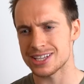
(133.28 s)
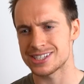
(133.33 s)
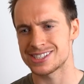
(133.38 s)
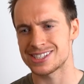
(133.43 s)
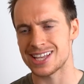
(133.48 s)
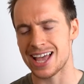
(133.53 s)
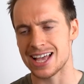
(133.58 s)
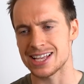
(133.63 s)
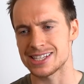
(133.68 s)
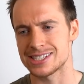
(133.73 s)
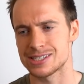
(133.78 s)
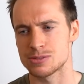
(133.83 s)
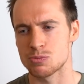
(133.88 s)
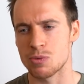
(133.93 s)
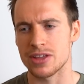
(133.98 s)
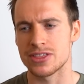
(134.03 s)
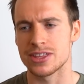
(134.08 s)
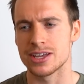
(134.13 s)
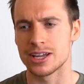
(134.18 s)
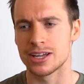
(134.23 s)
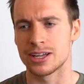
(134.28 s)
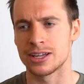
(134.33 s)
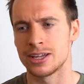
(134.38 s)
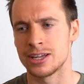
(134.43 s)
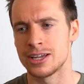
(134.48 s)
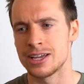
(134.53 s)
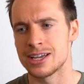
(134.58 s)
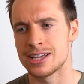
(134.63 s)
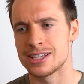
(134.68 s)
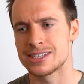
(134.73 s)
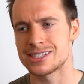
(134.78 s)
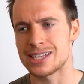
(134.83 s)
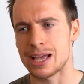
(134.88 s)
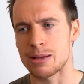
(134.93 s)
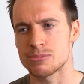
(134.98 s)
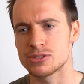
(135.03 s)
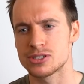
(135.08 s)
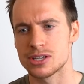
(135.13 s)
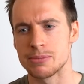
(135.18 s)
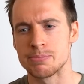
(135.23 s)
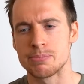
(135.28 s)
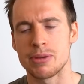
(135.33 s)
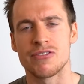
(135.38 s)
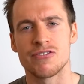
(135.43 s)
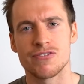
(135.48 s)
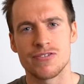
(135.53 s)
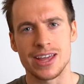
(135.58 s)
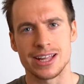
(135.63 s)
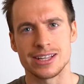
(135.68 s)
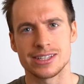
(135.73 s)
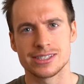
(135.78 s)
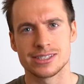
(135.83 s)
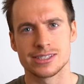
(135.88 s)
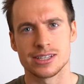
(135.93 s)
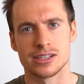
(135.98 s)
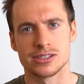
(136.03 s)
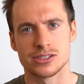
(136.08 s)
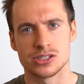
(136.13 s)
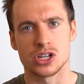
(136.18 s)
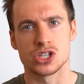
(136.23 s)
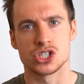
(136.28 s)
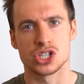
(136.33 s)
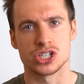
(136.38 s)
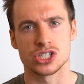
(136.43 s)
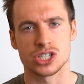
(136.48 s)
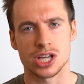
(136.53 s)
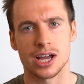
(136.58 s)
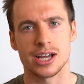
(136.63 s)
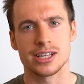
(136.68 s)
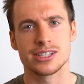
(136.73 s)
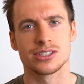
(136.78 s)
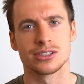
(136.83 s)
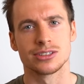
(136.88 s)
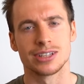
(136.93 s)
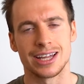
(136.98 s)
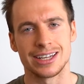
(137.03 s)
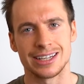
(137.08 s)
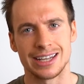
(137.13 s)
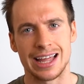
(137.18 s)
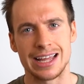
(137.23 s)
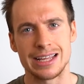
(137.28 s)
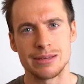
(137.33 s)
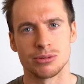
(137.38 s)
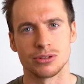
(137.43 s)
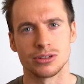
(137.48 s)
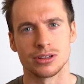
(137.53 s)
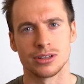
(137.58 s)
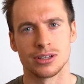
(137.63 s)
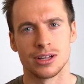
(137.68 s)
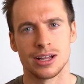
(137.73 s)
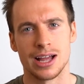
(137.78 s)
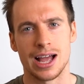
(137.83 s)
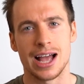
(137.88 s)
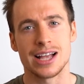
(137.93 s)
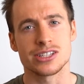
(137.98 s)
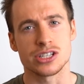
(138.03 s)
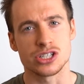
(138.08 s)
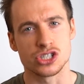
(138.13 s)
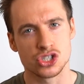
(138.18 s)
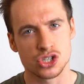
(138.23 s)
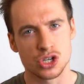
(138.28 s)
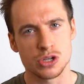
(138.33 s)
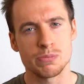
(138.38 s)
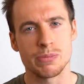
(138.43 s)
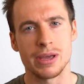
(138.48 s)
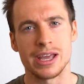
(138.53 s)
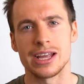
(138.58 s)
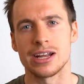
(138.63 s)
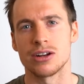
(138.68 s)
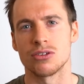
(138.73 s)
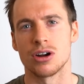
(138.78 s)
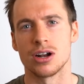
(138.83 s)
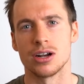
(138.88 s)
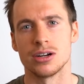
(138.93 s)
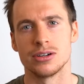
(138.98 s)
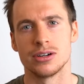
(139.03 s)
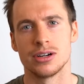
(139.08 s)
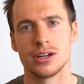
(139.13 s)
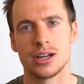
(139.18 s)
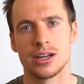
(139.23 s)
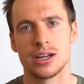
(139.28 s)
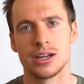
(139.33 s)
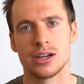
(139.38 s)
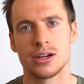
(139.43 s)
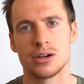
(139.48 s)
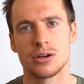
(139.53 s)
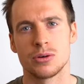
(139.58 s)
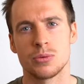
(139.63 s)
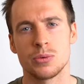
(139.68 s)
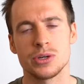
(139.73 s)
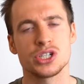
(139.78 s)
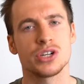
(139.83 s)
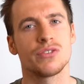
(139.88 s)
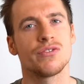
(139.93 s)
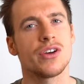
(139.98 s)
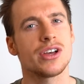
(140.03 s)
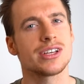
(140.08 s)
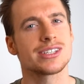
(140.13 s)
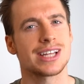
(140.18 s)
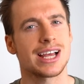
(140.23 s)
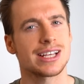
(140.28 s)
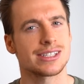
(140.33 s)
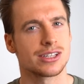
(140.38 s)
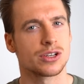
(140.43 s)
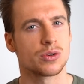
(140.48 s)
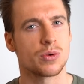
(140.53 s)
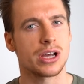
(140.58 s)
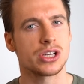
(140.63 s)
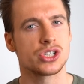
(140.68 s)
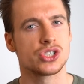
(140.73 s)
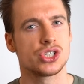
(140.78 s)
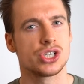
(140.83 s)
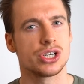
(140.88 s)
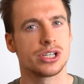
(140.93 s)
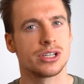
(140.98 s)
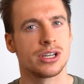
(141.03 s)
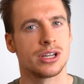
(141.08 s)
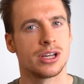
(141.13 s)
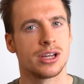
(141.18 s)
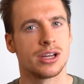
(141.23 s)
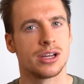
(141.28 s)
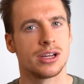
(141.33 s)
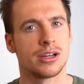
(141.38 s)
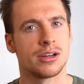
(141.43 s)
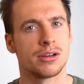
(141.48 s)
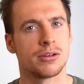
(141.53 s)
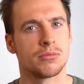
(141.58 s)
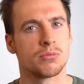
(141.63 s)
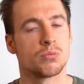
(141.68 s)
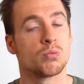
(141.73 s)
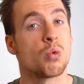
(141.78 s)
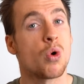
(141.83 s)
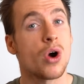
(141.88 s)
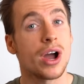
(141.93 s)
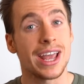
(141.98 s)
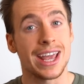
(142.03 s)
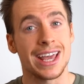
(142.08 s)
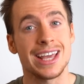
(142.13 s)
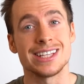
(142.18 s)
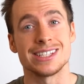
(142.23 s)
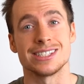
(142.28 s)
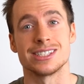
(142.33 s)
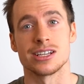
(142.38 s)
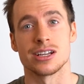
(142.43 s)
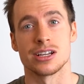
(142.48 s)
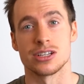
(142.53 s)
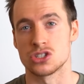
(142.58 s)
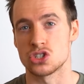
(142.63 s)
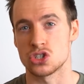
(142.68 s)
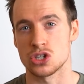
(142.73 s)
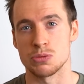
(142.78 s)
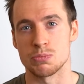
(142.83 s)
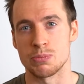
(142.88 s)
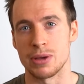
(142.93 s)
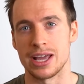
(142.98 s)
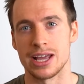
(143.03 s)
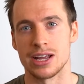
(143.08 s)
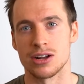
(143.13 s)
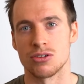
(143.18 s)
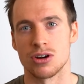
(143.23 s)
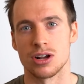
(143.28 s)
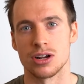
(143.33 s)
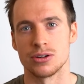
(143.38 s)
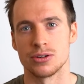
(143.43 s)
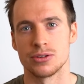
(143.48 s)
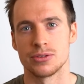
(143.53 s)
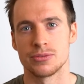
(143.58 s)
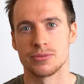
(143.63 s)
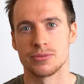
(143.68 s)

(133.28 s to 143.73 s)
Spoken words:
assess whether Samson befits such a title and label as a superhero, we should first ask the question, what is a superhero?